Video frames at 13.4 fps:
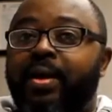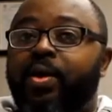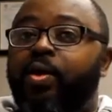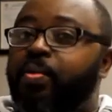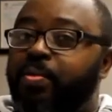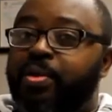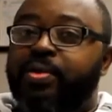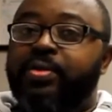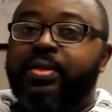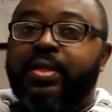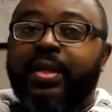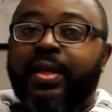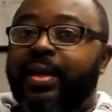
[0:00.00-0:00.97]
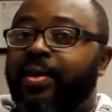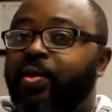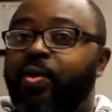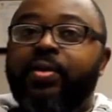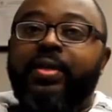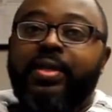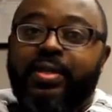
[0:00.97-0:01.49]
almost
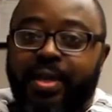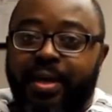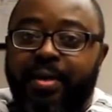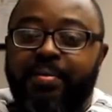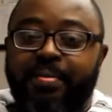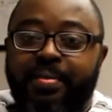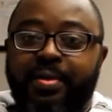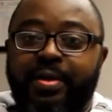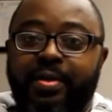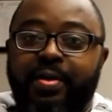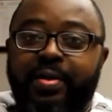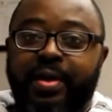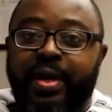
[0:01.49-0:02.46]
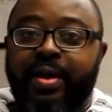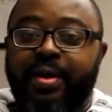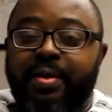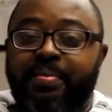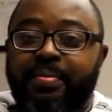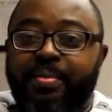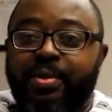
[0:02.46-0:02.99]
all the time,
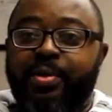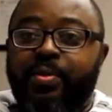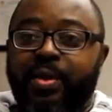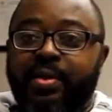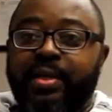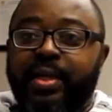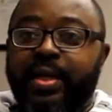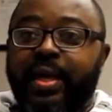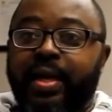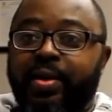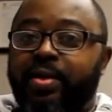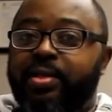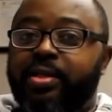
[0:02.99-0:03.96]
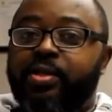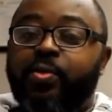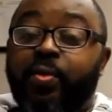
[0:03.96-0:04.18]
throughout the day. Not just,